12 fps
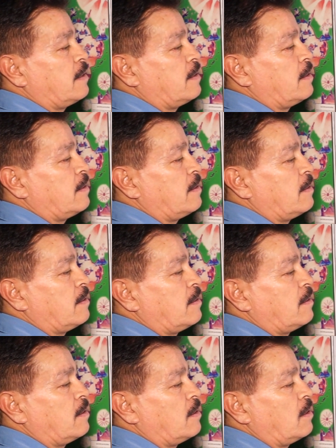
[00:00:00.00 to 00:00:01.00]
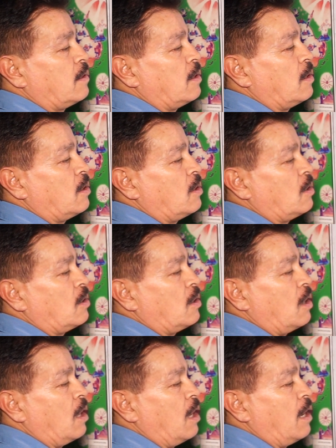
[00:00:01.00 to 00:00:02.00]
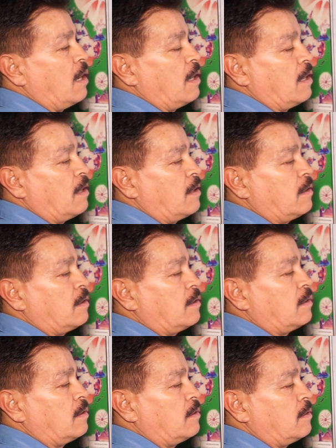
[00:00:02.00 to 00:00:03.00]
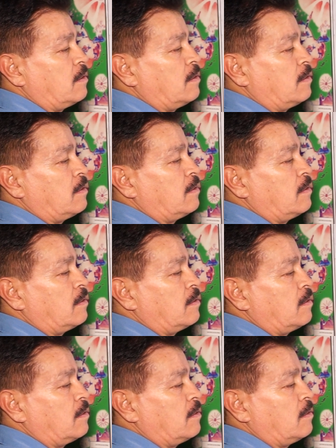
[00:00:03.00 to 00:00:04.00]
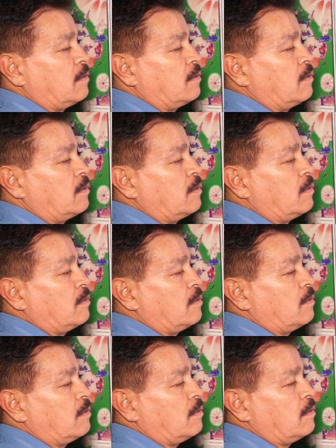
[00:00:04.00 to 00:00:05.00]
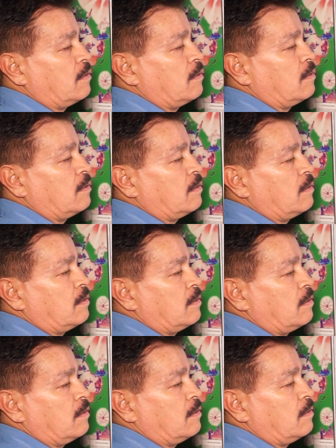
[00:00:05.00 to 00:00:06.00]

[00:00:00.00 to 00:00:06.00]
Nobody speaks.